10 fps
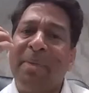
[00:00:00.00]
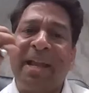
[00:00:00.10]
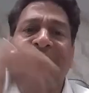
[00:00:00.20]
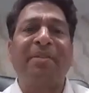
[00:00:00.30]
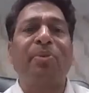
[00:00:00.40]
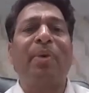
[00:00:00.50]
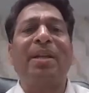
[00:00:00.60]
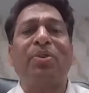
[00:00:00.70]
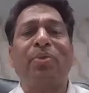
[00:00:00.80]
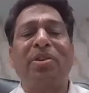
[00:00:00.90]
Make it
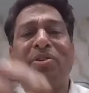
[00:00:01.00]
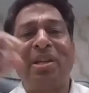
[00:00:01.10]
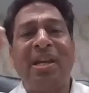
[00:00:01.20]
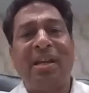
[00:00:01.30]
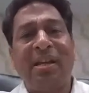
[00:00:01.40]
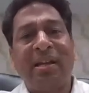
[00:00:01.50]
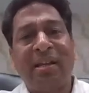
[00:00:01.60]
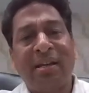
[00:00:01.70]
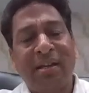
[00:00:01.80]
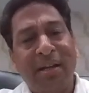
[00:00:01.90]
120.
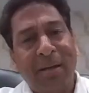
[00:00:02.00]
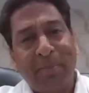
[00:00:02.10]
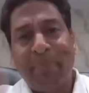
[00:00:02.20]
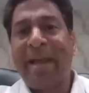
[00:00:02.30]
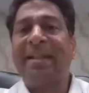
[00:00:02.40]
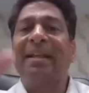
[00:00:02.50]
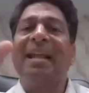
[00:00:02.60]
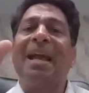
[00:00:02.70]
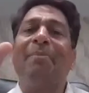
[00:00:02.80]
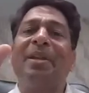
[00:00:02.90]
Pay the
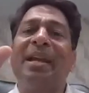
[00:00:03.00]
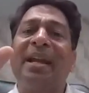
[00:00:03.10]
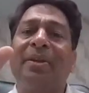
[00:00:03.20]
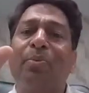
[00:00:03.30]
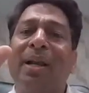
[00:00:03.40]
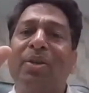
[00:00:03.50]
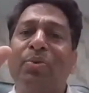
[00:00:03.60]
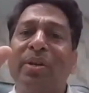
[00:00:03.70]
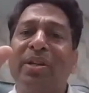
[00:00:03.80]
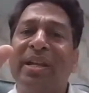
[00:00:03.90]
liability at
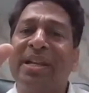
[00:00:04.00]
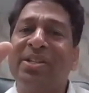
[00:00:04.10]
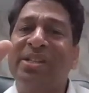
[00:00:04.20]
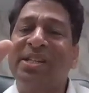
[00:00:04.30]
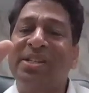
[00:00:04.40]
120 in